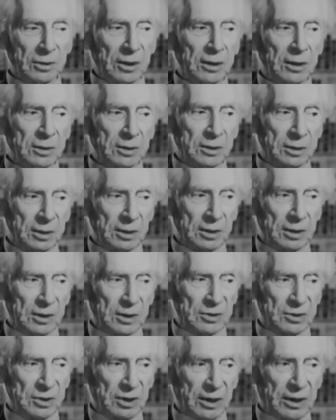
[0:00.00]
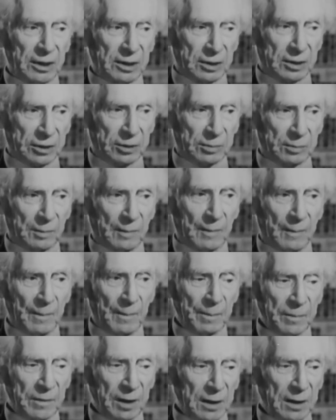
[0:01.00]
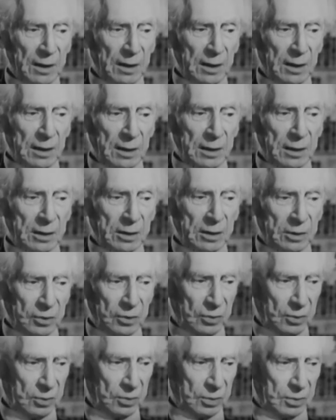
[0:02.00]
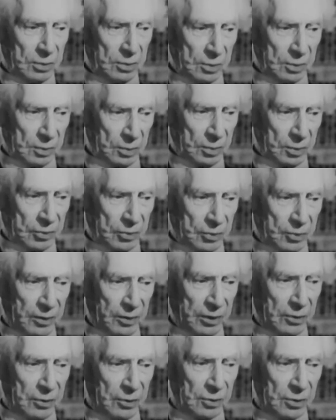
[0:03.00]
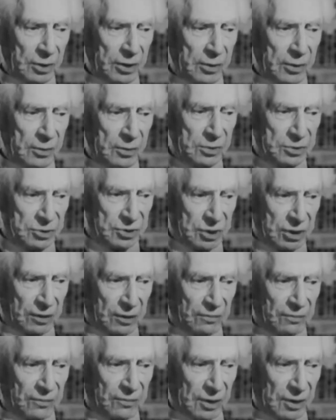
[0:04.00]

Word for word: That has led them into what you may call linguistic